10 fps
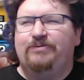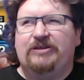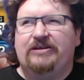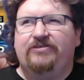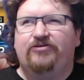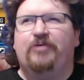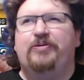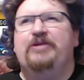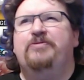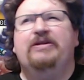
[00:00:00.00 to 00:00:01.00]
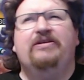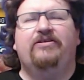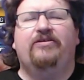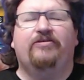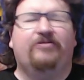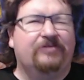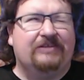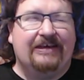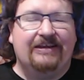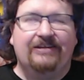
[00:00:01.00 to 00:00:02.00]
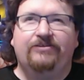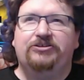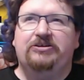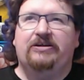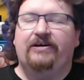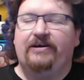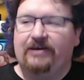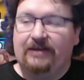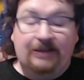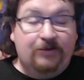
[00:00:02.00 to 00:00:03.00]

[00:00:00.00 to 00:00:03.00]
said to drop in the middle or towards the end of July,